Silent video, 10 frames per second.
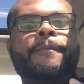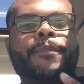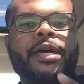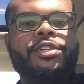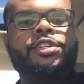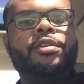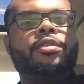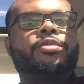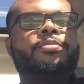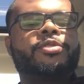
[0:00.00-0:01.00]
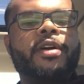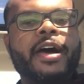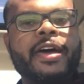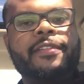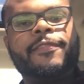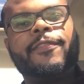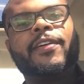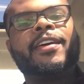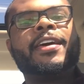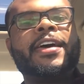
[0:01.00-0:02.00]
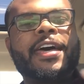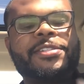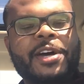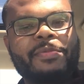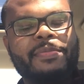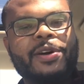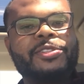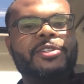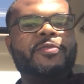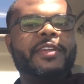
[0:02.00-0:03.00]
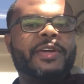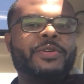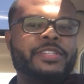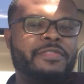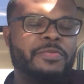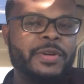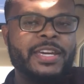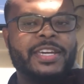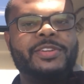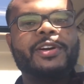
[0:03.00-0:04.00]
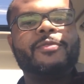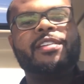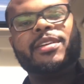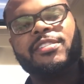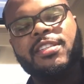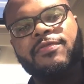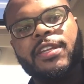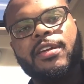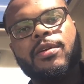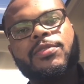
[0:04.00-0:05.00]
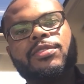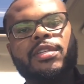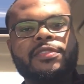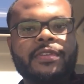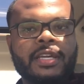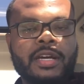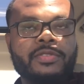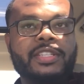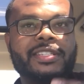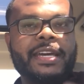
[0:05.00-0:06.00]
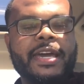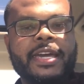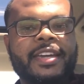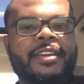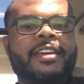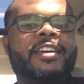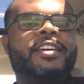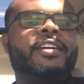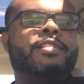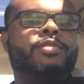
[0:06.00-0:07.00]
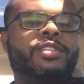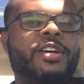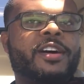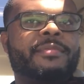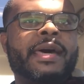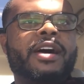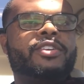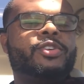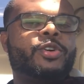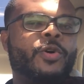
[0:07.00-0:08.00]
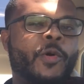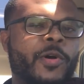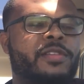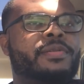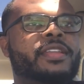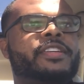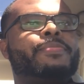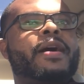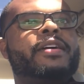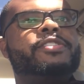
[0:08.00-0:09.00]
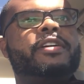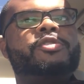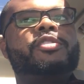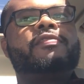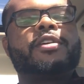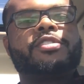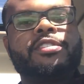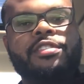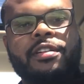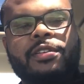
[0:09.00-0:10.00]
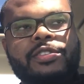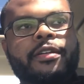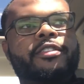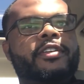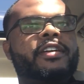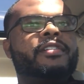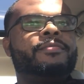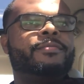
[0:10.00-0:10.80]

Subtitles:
Make sure you subscribe, as I'll be posting new videos every week. You don't want to miss these videos. In this video today, I'm going to talk about orthopedic spine surgery versus neurosurgery,